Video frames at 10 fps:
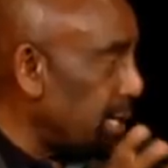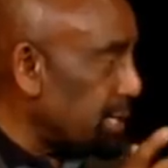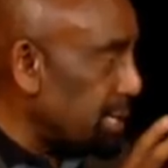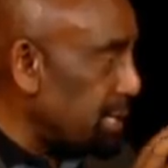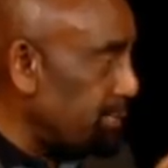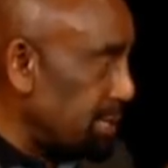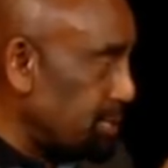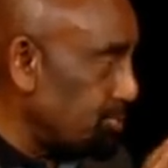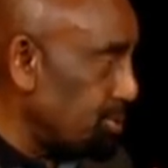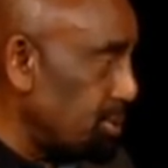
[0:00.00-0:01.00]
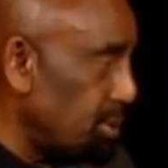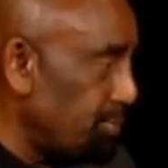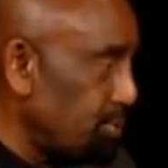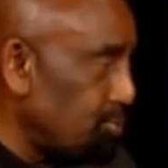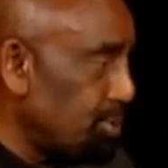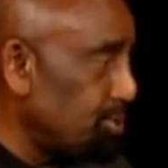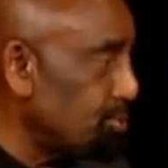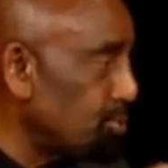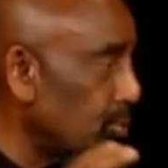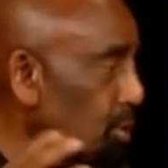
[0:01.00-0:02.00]
kind of imagery
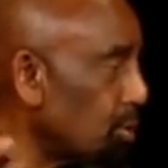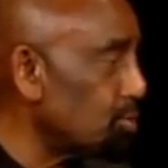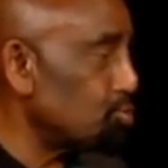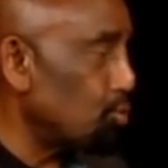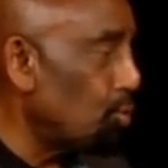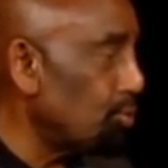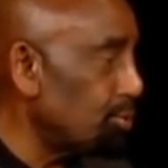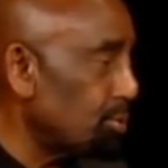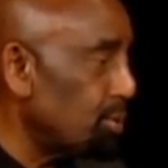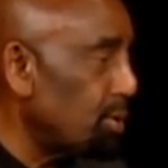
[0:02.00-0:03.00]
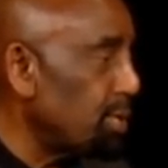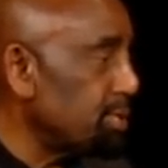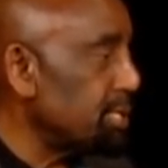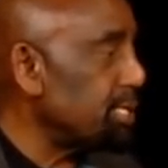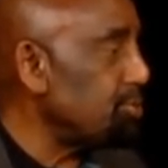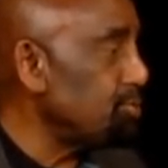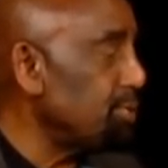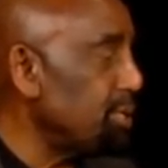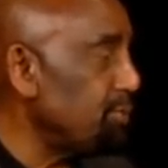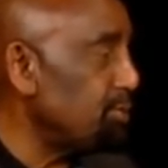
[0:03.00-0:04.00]
to control you, to get you
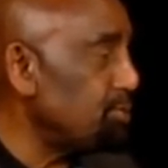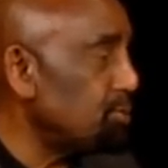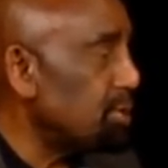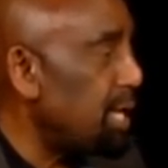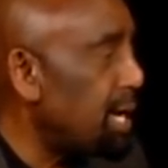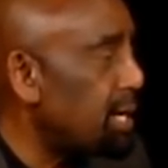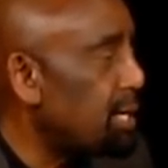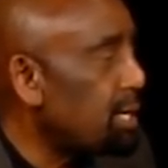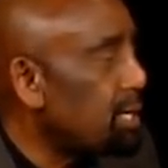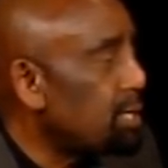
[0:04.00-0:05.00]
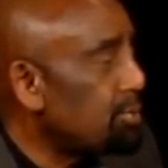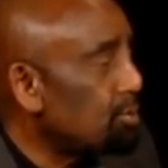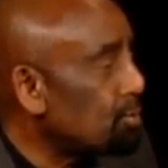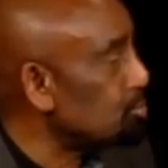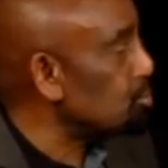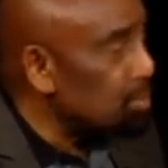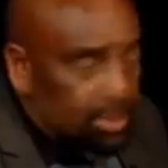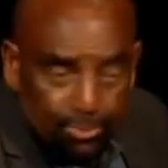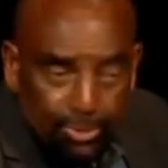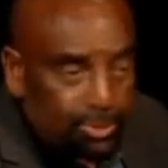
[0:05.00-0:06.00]
believing to a lie. Don't
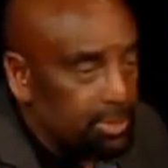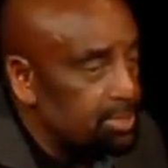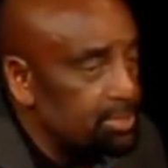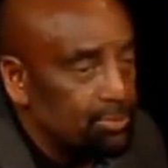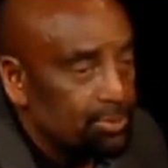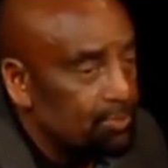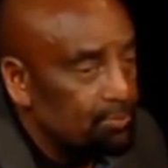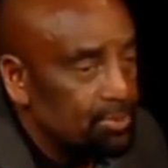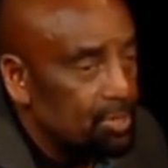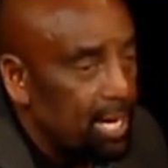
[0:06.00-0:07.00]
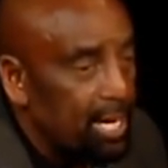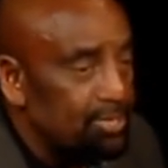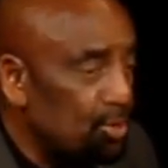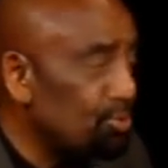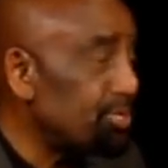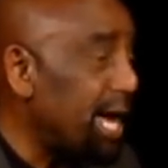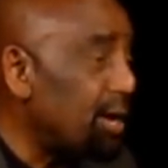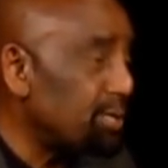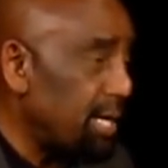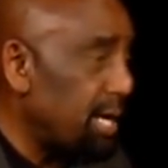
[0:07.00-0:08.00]
trust what you can see with your physical eye. Don't
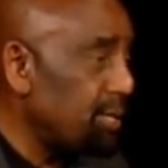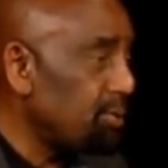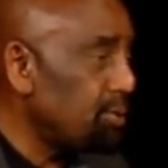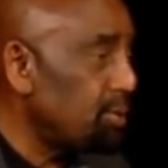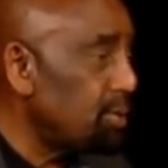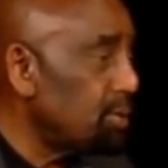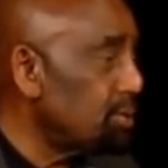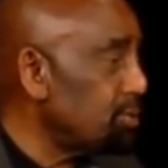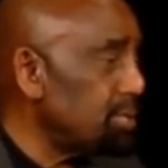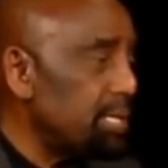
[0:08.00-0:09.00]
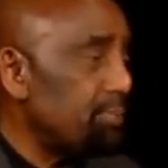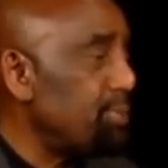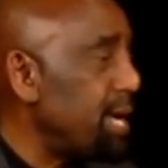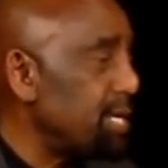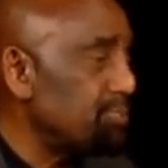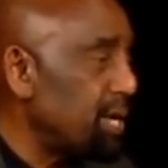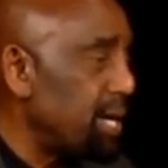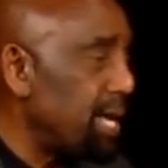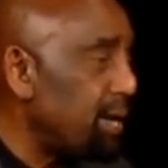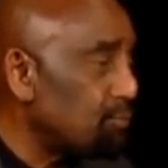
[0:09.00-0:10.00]
doubt it either. Just let it pass
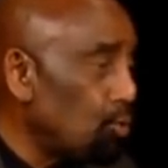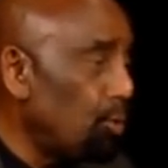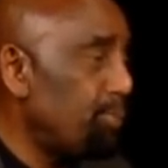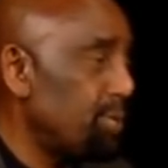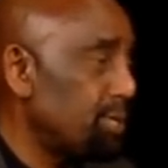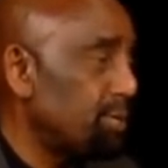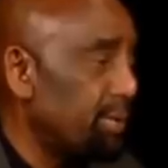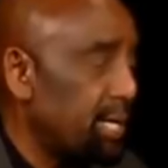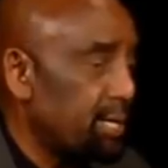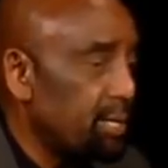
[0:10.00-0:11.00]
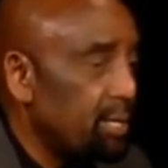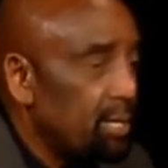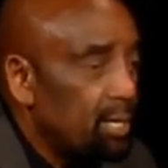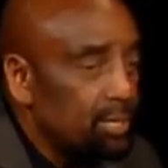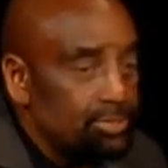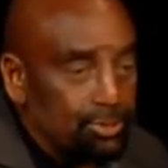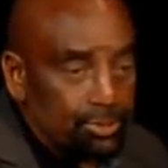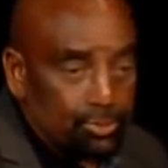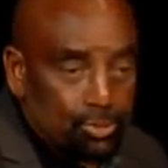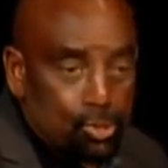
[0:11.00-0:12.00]
by. Have no opinion about it until
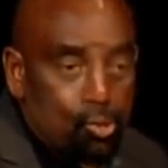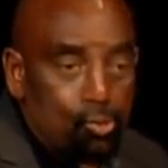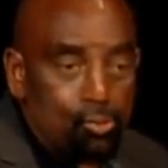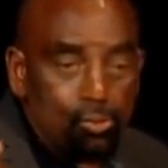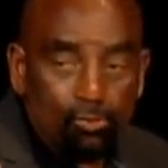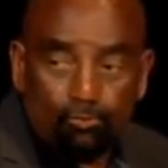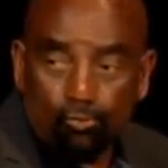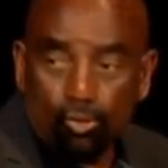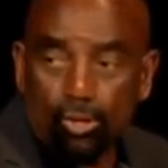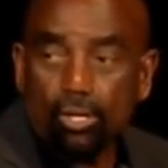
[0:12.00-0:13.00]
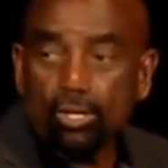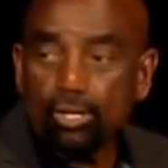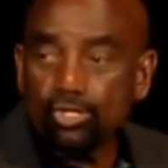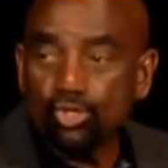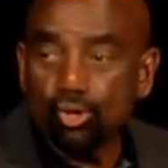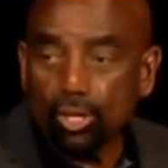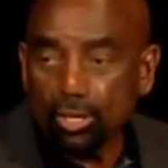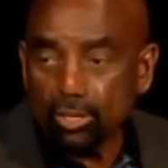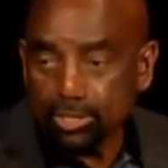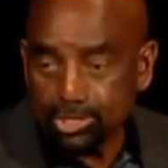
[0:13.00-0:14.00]
you know for
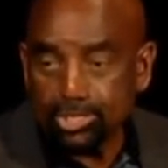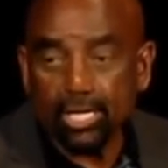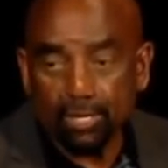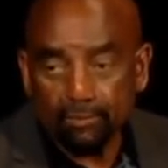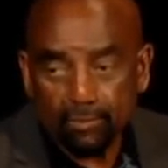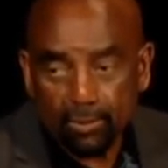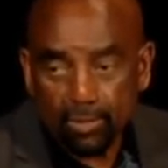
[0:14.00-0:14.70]
yourself.